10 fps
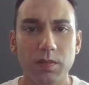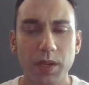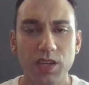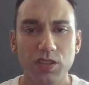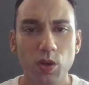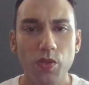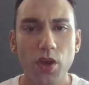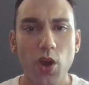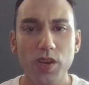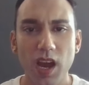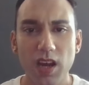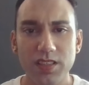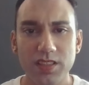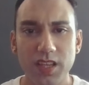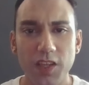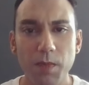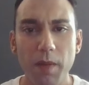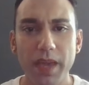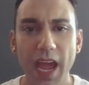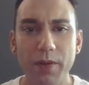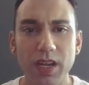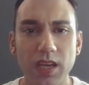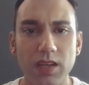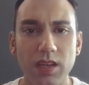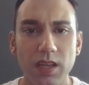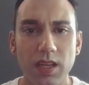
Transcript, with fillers: Because although narcissists may be arrogant,